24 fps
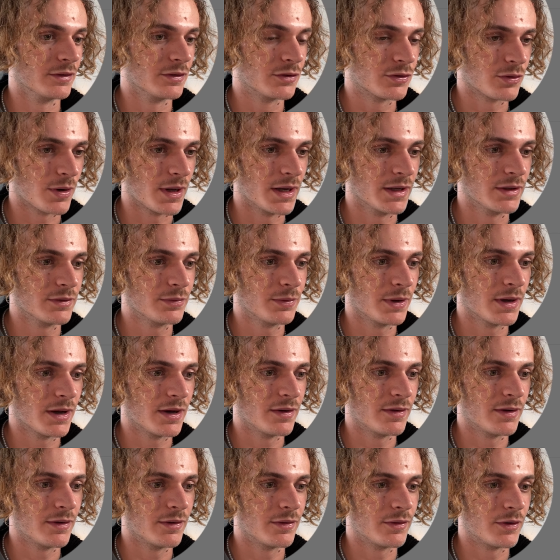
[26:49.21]
Great, we
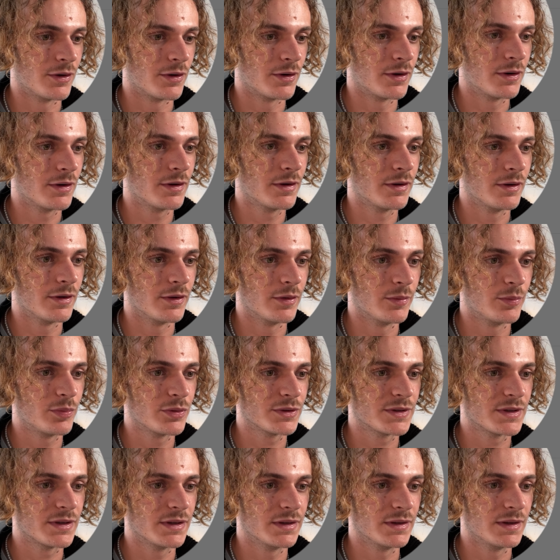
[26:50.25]
have our
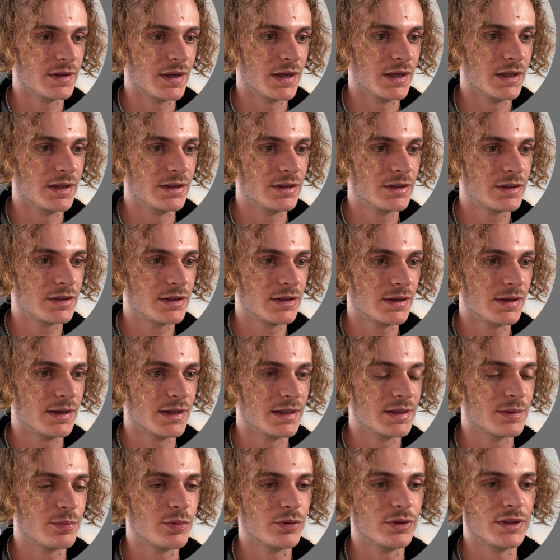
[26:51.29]
percentage.
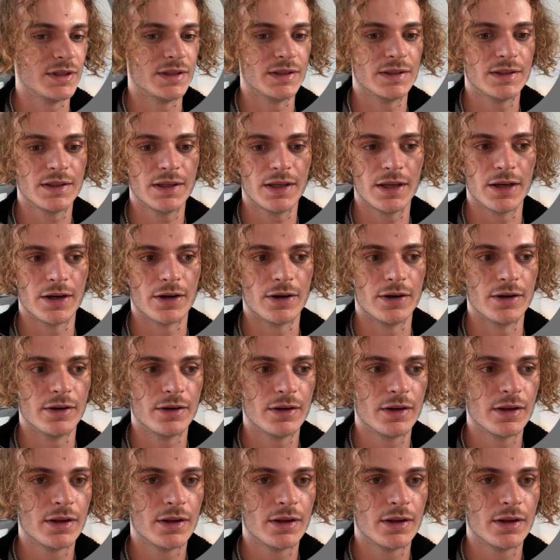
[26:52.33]
Let's put it here.